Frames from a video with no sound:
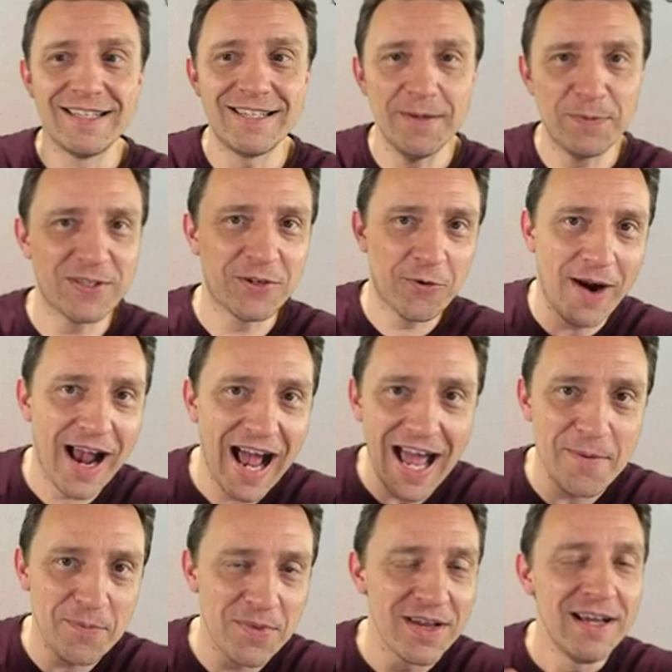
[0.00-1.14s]

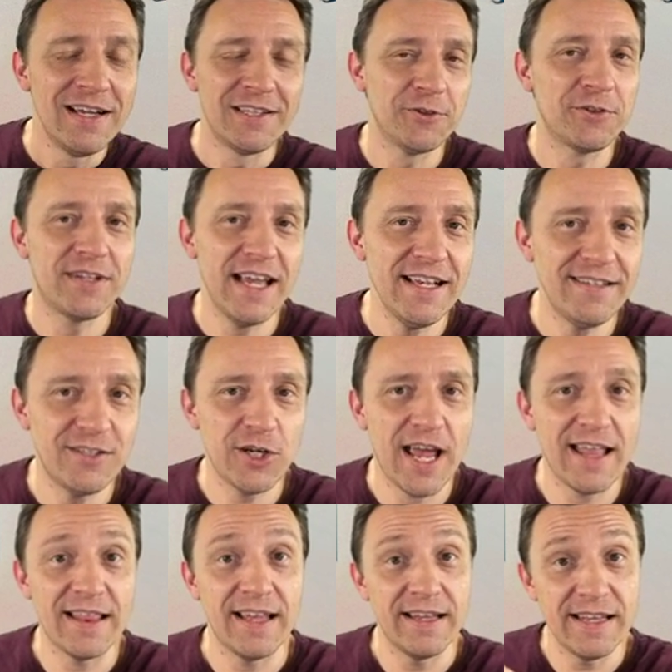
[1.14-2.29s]
Subscribe to this channel.